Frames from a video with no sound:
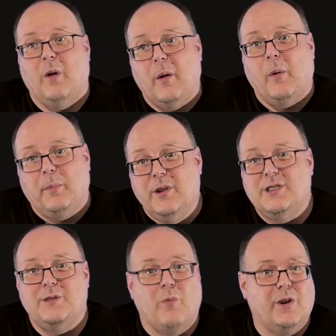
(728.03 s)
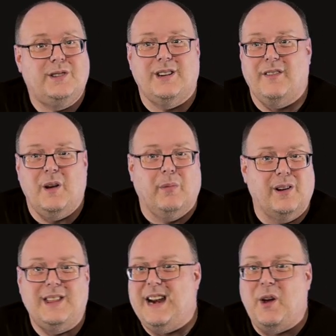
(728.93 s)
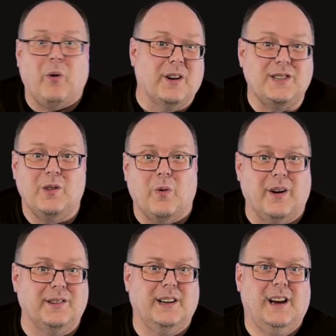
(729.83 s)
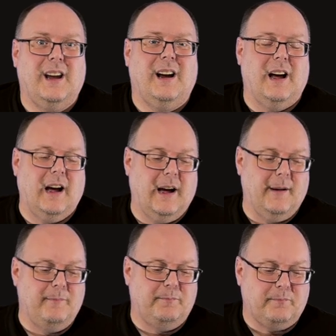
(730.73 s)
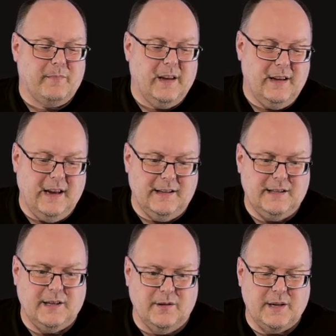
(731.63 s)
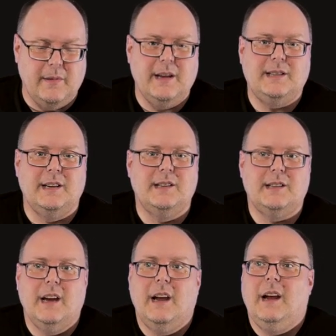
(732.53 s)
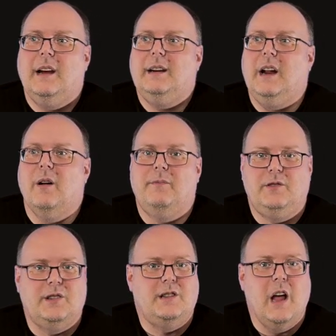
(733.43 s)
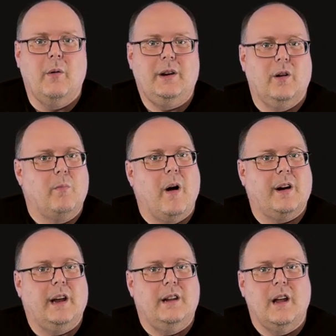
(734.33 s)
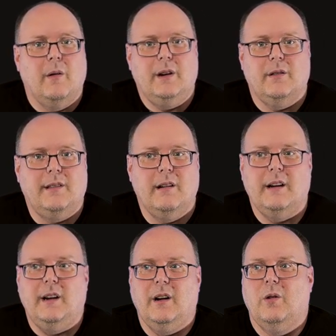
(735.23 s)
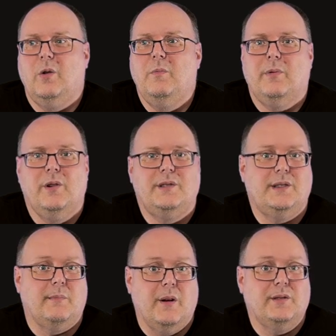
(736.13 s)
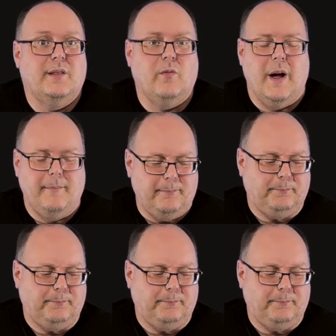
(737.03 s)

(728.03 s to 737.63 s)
Marlborough produces more Sauvignon Blanc than anywhere else in the world. Um, and so some of this is, you know, just knowing your market, knowing your theory, you know, who produces the most of what.